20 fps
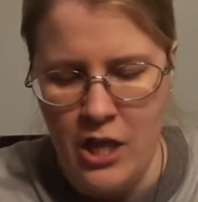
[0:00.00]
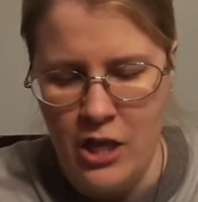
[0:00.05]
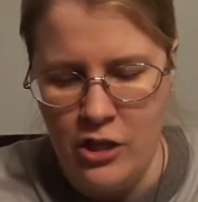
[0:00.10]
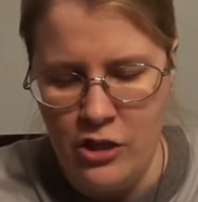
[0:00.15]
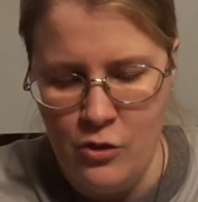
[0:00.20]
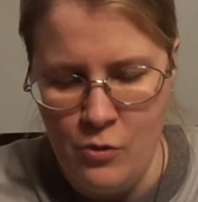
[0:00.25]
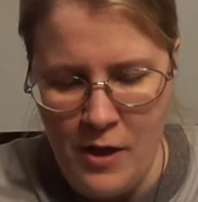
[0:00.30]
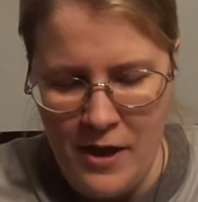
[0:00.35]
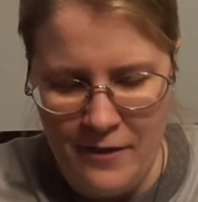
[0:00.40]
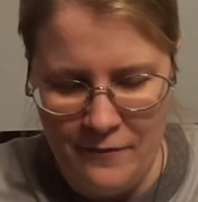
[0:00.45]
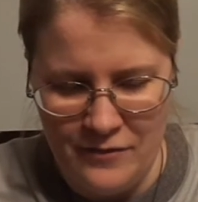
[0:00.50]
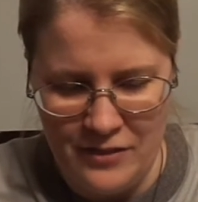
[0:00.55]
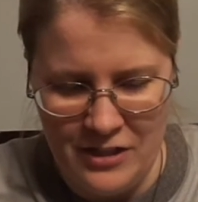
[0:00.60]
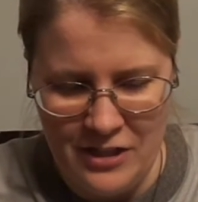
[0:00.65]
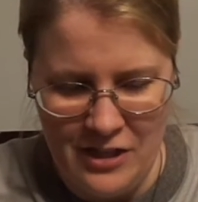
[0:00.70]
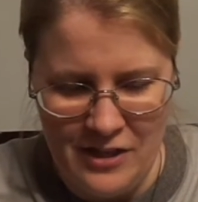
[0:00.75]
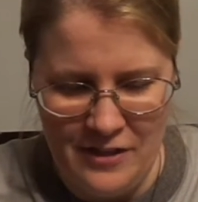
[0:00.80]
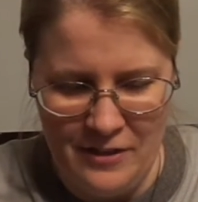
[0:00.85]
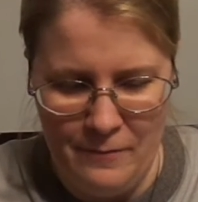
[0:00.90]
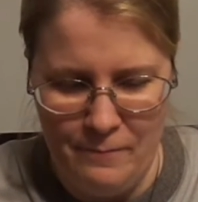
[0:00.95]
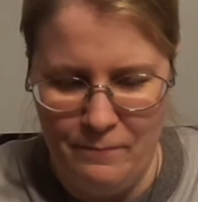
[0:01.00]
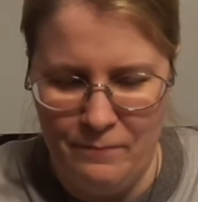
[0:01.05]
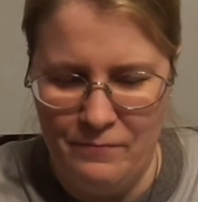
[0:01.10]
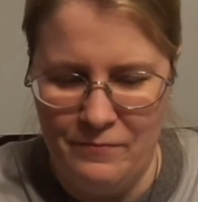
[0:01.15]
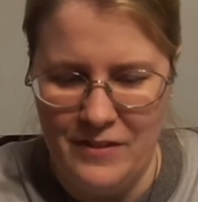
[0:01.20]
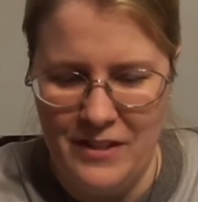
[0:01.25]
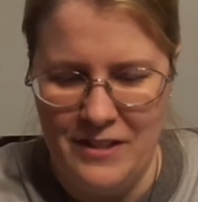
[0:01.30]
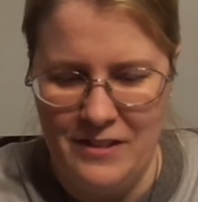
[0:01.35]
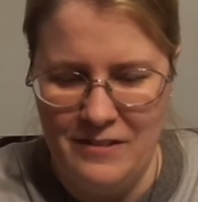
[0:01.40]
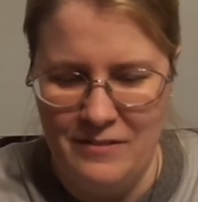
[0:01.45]
You have to kind of
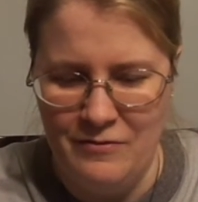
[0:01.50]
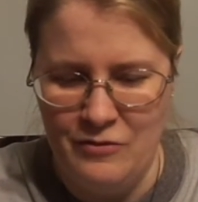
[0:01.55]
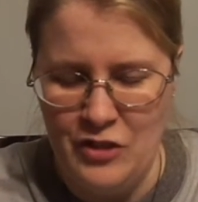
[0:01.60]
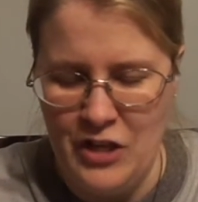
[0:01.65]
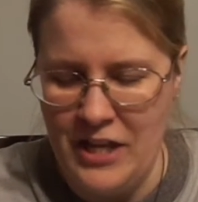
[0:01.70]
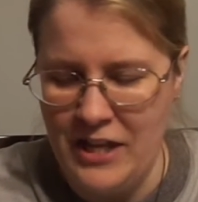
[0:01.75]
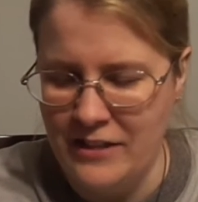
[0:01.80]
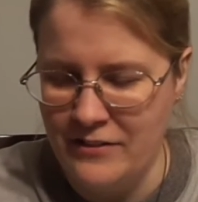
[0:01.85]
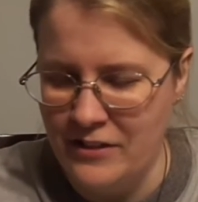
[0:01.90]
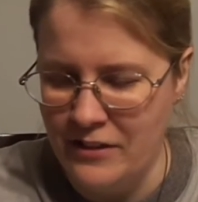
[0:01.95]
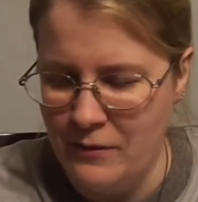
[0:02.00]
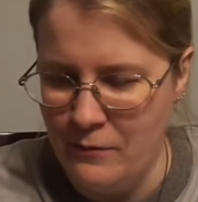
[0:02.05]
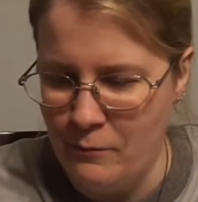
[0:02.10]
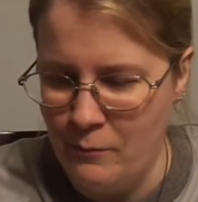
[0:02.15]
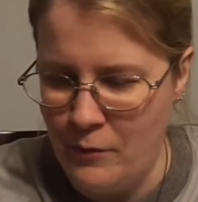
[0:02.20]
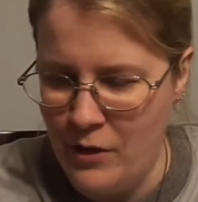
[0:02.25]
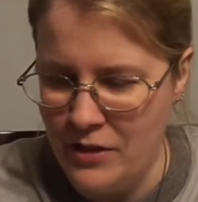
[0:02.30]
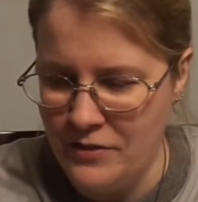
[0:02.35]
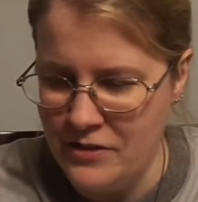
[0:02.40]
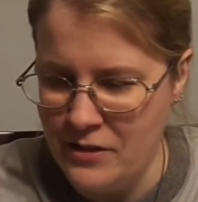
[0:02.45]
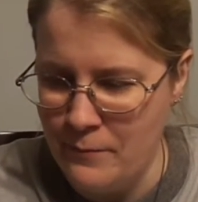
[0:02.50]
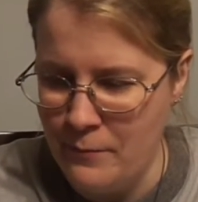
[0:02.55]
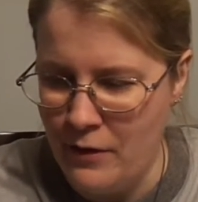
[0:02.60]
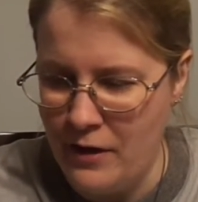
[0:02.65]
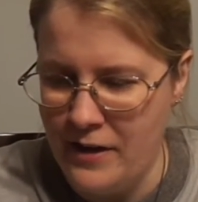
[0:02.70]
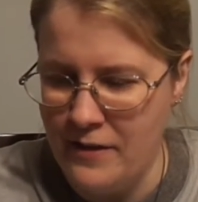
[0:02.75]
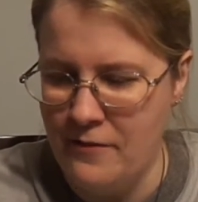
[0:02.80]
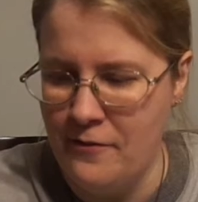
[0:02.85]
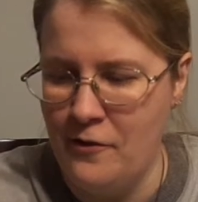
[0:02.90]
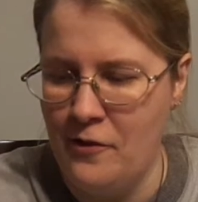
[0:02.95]
dig the Monty
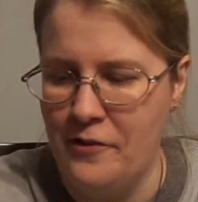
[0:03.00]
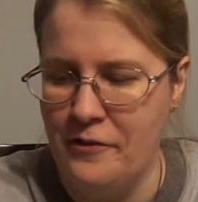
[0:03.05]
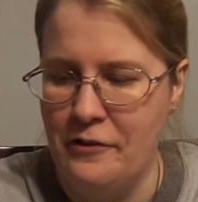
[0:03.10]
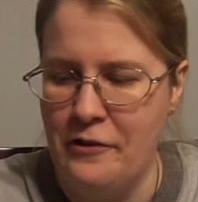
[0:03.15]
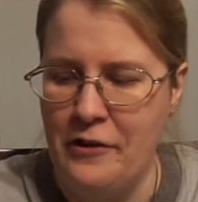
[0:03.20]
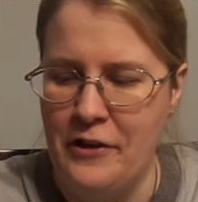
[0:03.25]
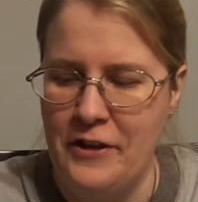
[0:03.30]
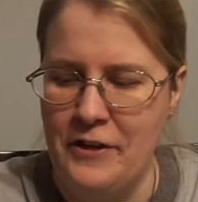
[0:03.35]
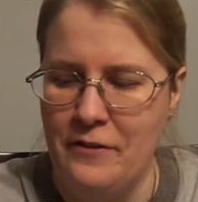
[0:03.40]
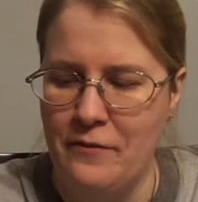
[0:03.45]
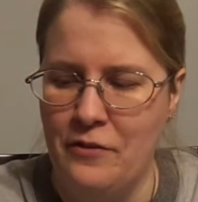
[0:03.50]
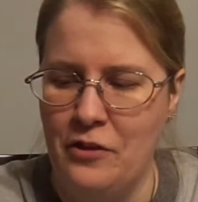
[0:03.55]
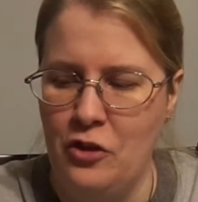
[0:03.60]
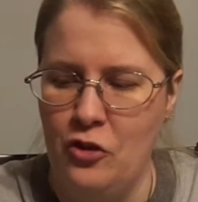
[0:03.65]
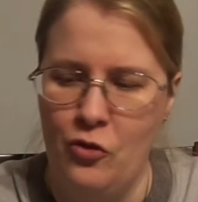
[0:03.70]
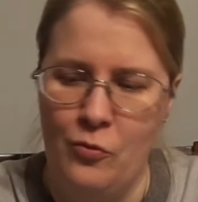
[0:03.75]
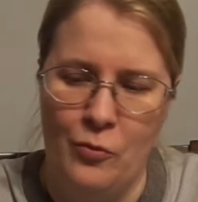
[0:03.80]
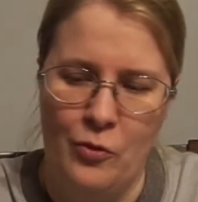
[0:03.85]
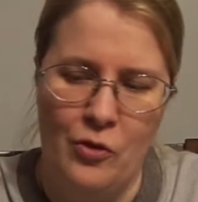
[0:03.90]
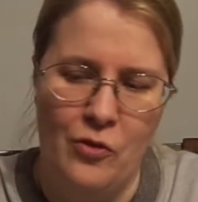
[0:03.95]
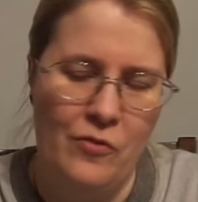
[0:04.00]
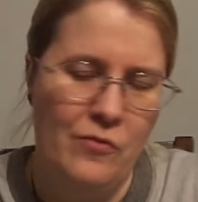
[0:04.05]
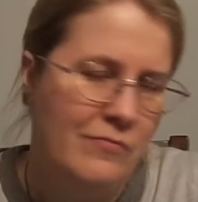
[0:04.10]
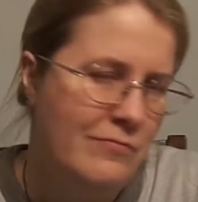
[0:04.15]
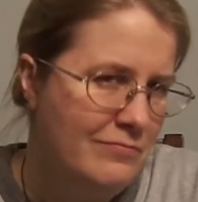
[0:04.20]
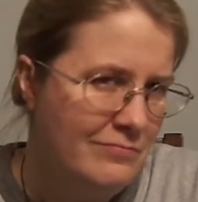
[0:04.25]
Python kind of humor.